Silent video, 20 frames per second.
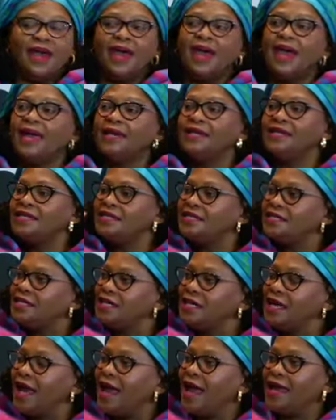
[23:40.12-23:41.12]
And
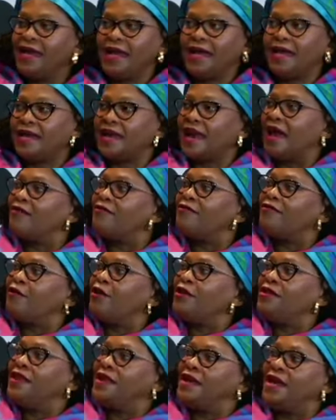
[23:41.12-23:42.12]
she had a graph
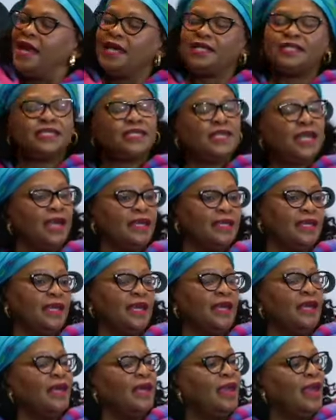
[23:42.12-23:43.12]
on the next chart,
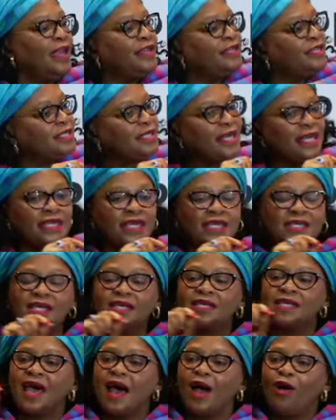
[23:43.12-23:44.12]
and she said, this
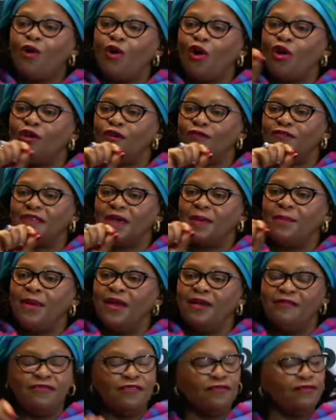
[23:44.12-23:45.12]
is how all of them
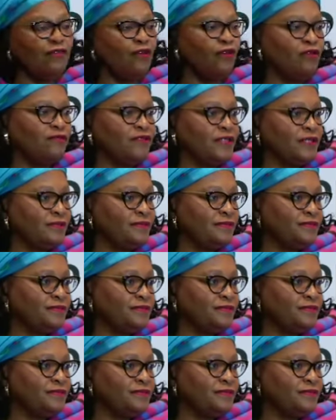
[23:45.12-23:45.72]
have evolved.